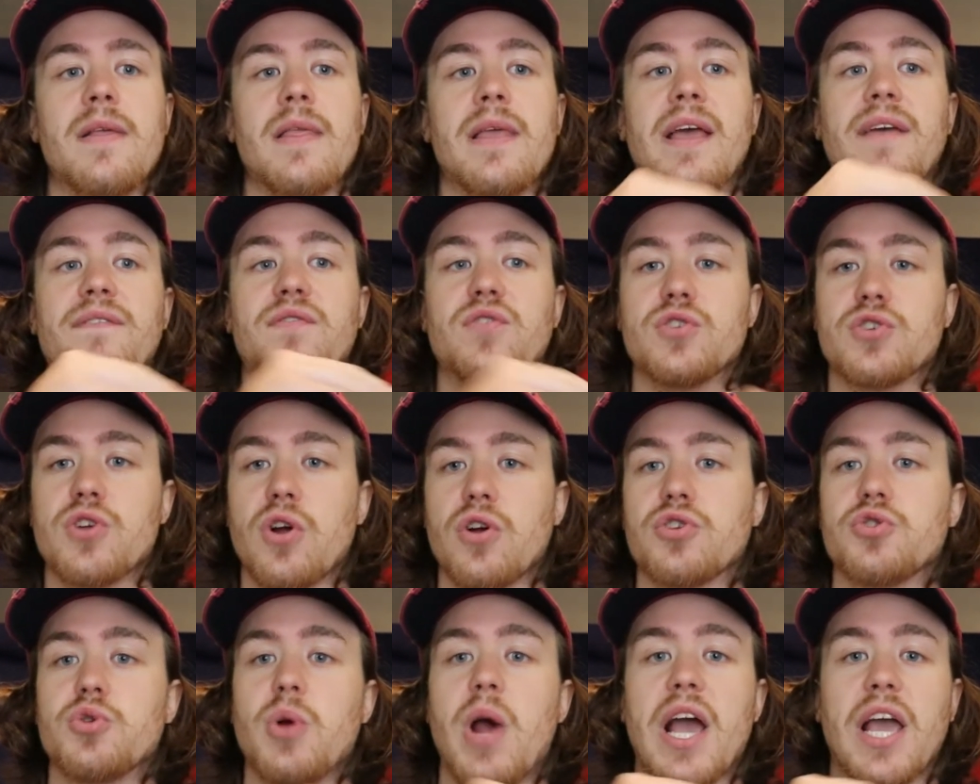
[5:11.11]
if you
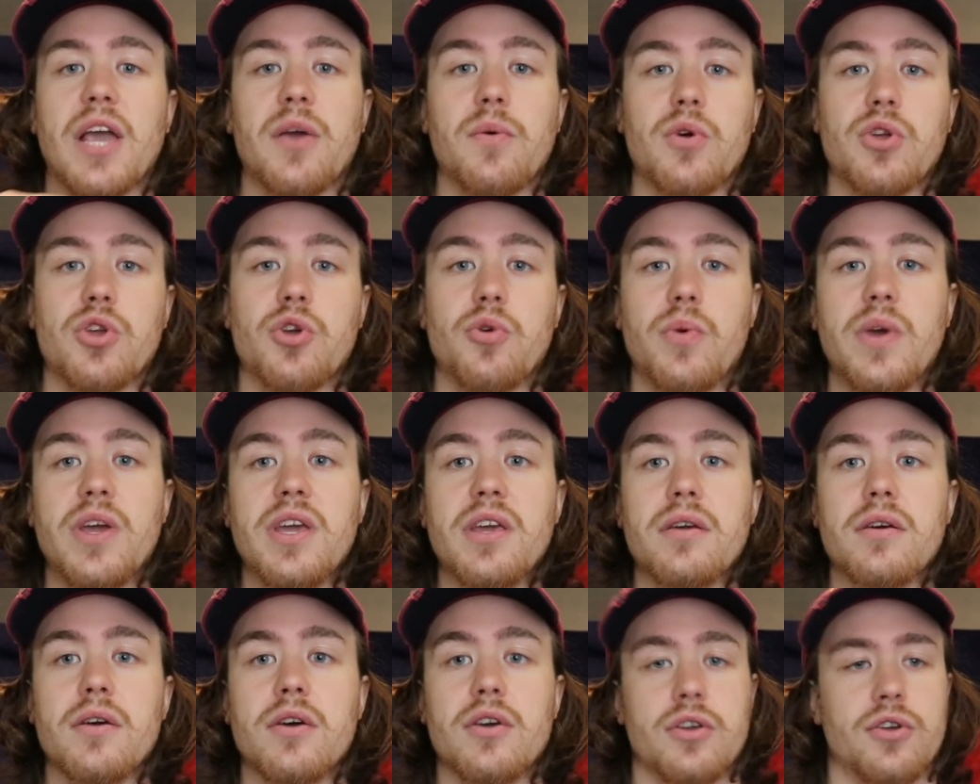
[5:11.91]
start tracking what you
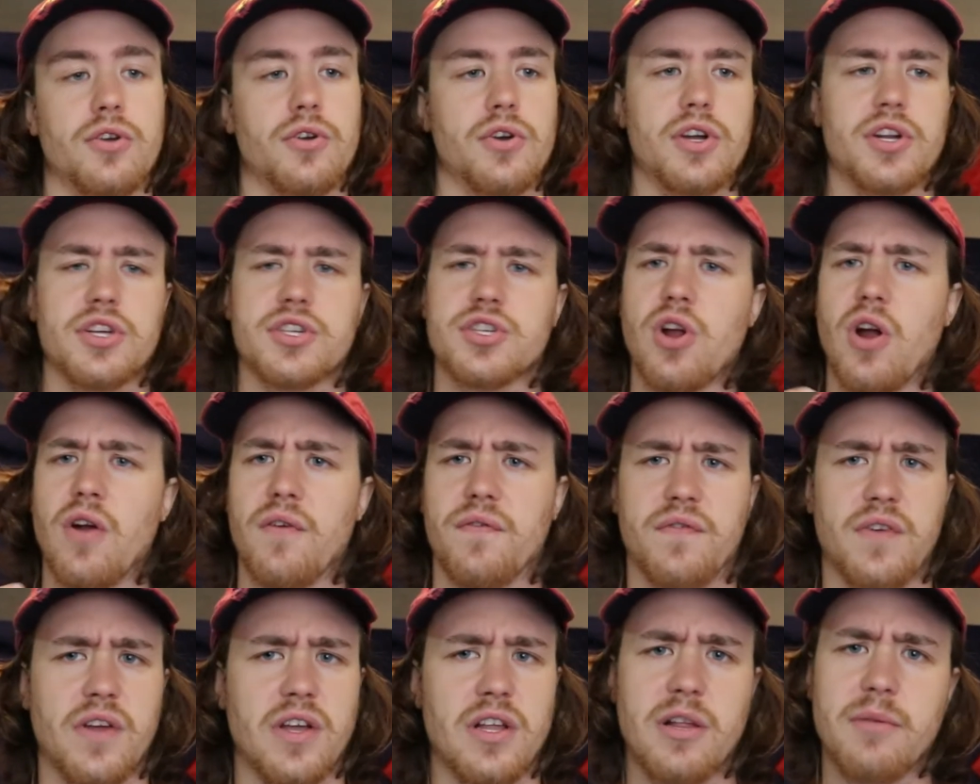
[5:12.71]
eat, you're gonna start
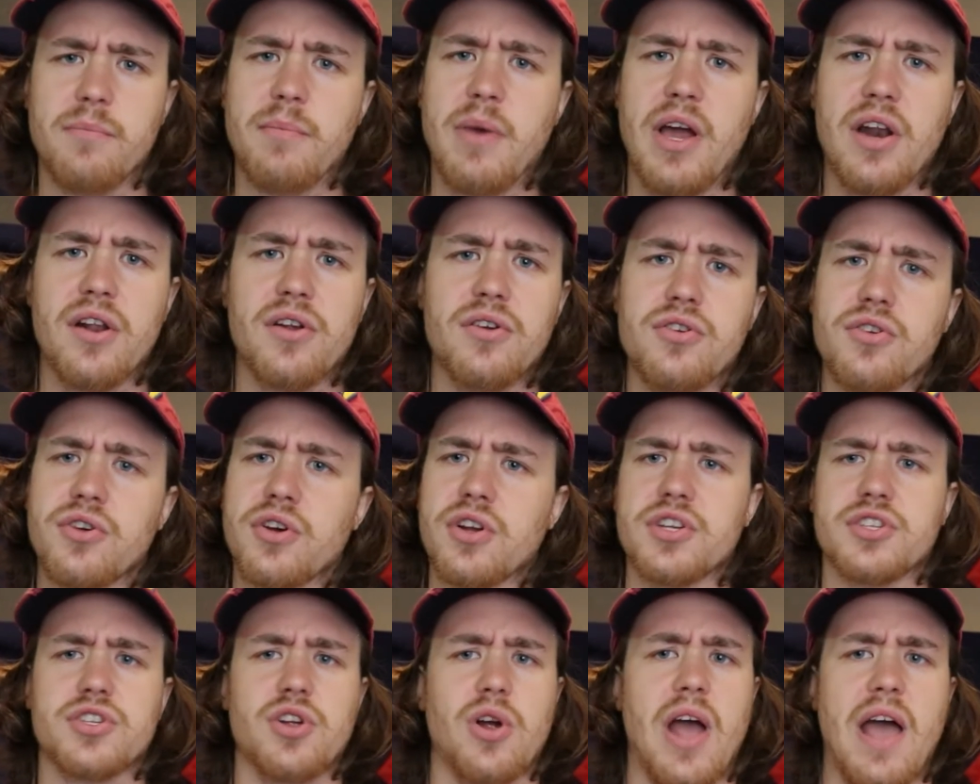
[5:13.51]
feeling better. You're
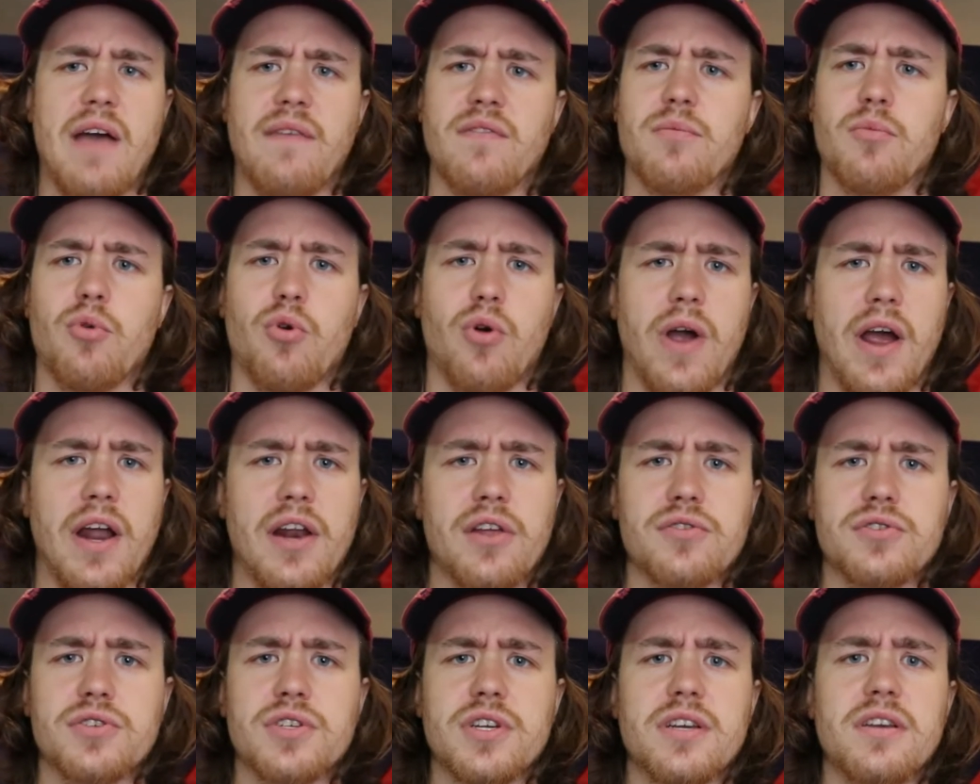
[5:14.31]
gonna start having more
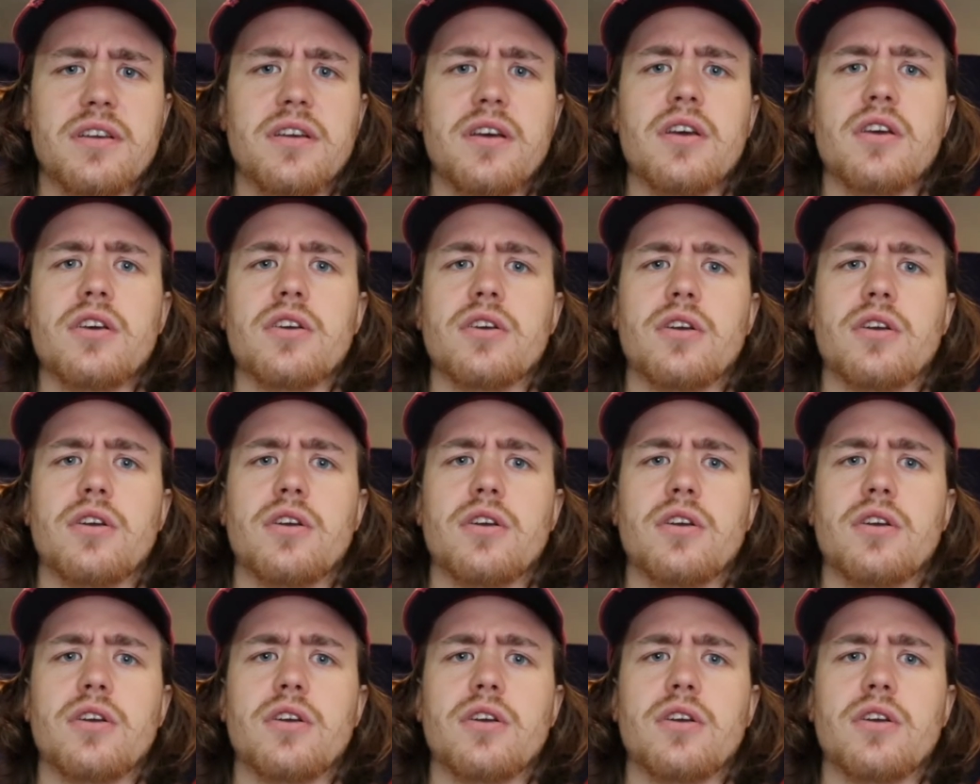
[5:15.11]
energy.